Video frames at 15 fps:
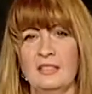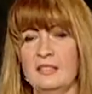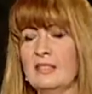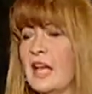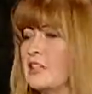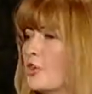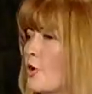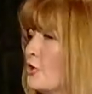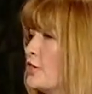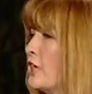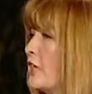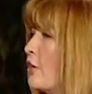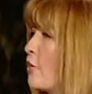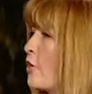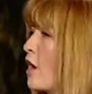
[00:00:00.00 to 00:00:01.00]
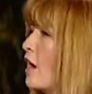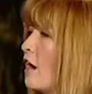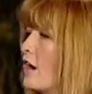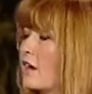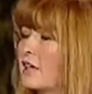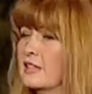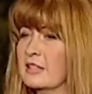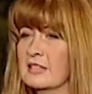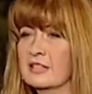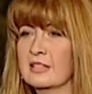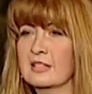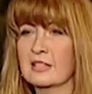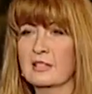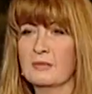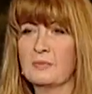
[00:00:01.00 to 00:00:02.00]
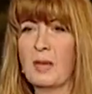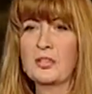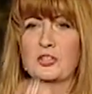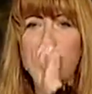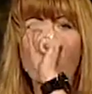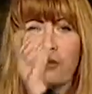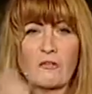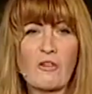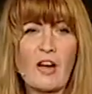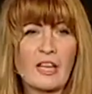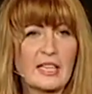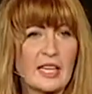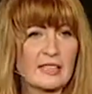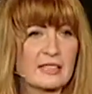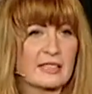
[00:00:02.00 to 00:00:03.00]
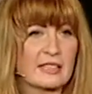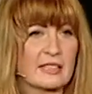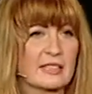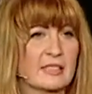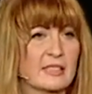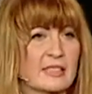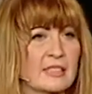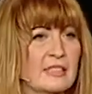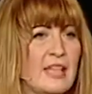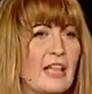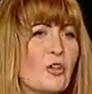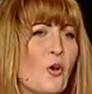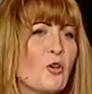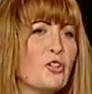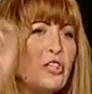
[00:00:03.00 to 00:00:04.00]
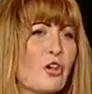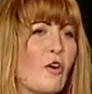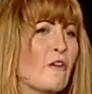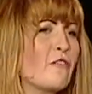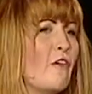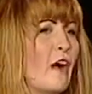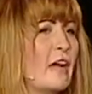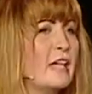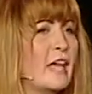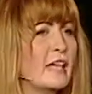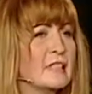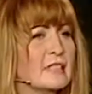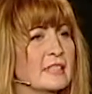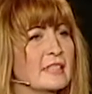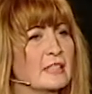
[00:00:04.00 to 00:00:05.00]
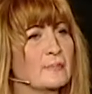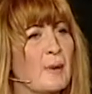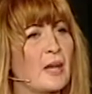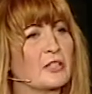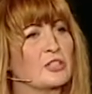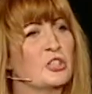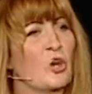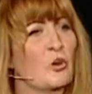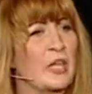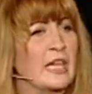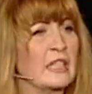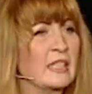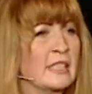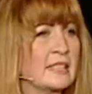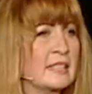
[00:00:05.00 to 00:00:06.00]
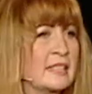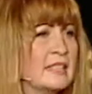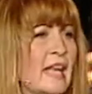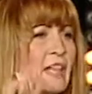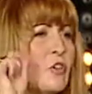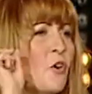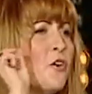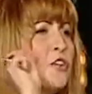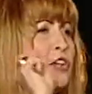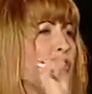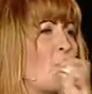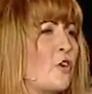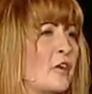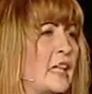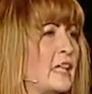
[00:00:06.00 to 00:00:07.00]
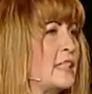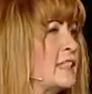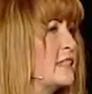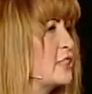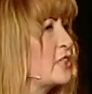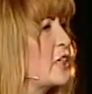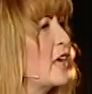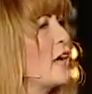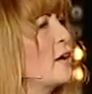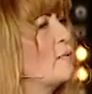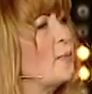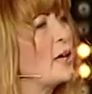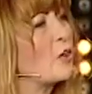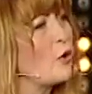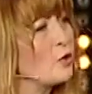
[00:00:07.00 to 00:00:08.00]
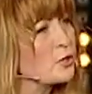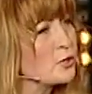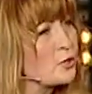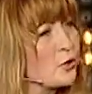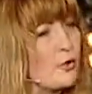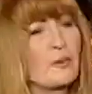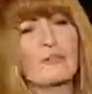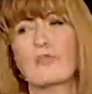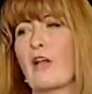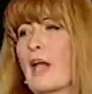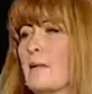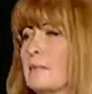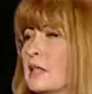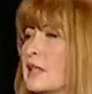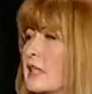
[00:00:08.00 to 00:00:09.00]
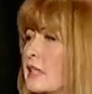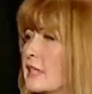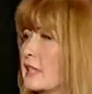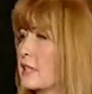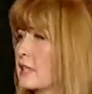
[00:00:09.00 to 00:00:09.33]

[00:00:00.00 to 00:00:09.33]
not only your heart, but your finances, not only your finances, but your illness, not only your illness, but also your family.